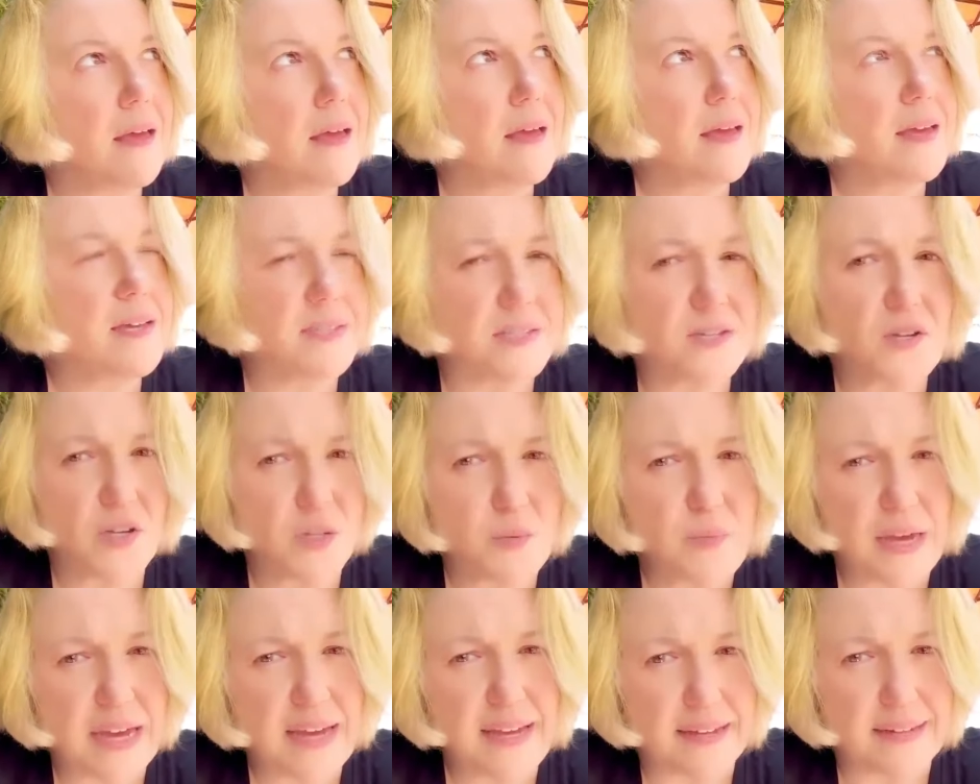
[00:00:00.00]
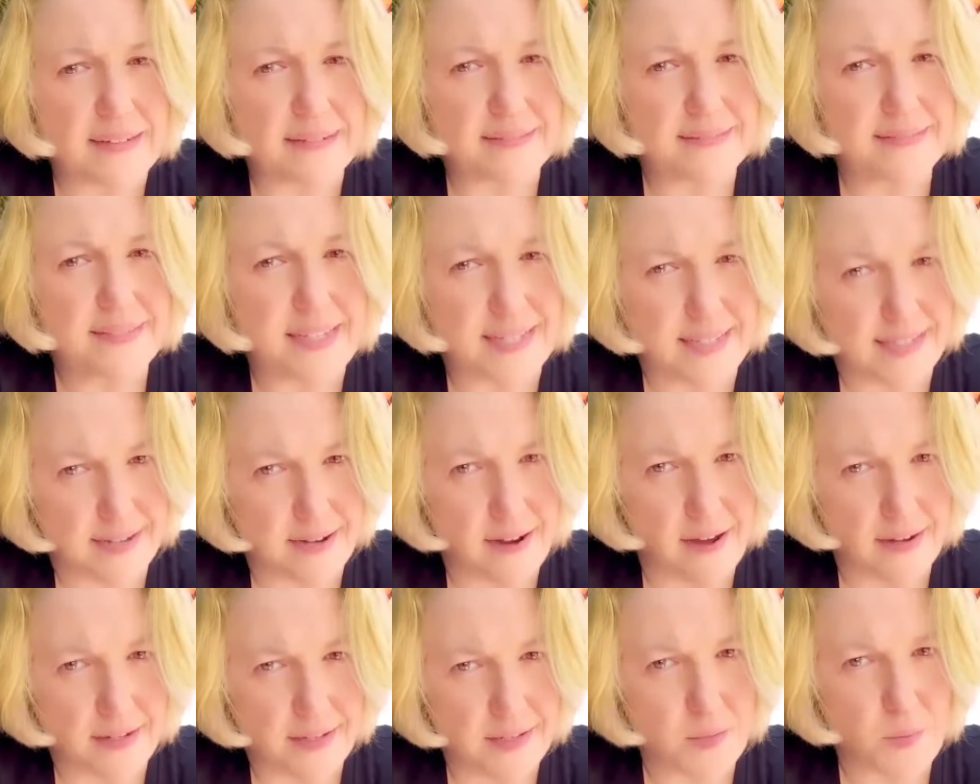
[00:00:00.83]
He's a good man. He's an
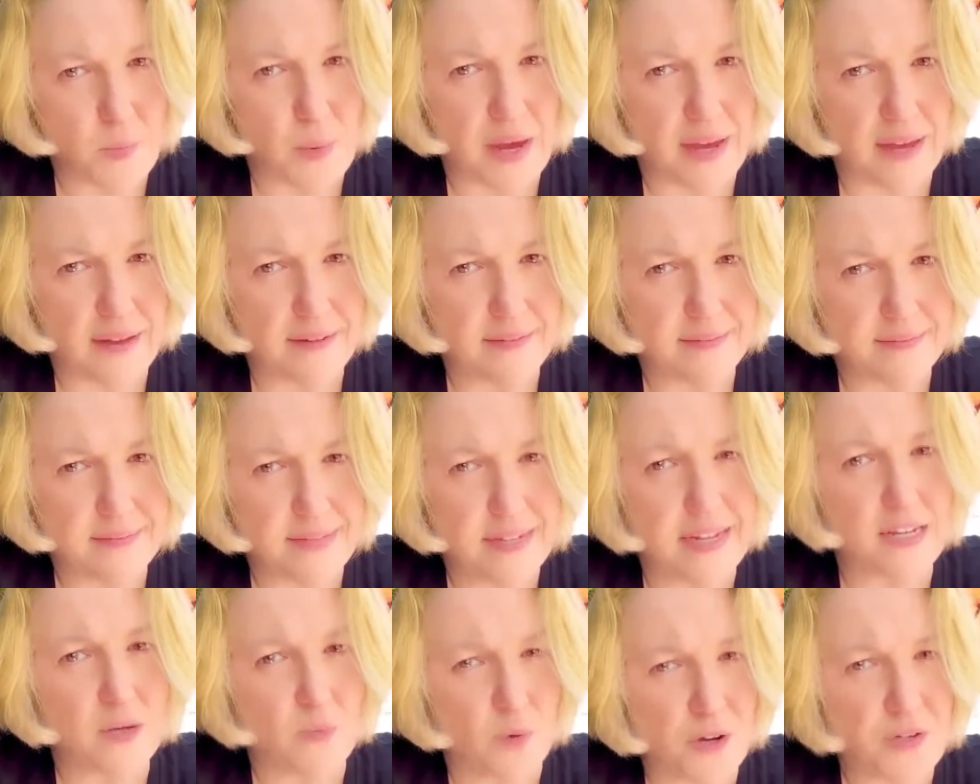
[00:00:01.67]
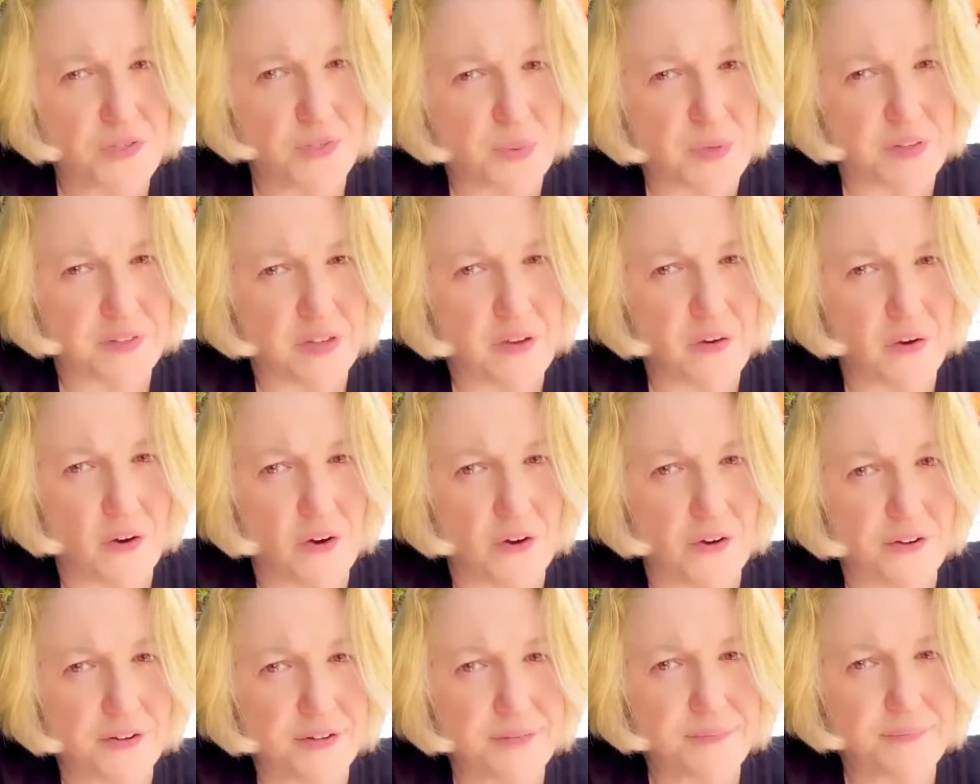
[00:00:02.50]
honest man, and he works really
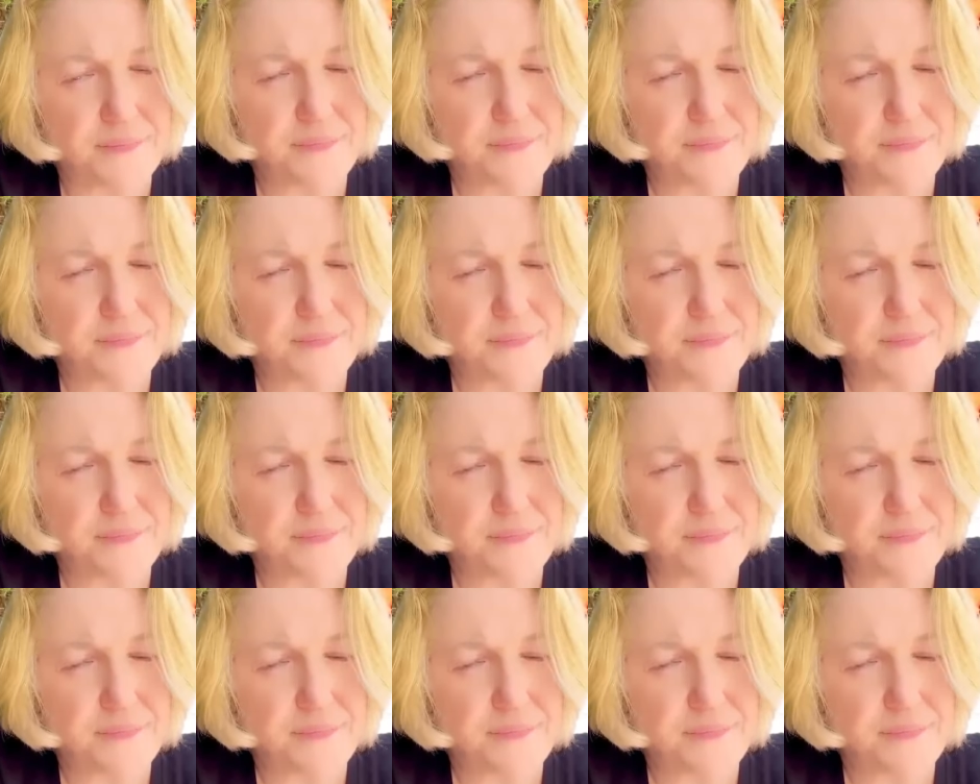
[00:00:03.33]
hard.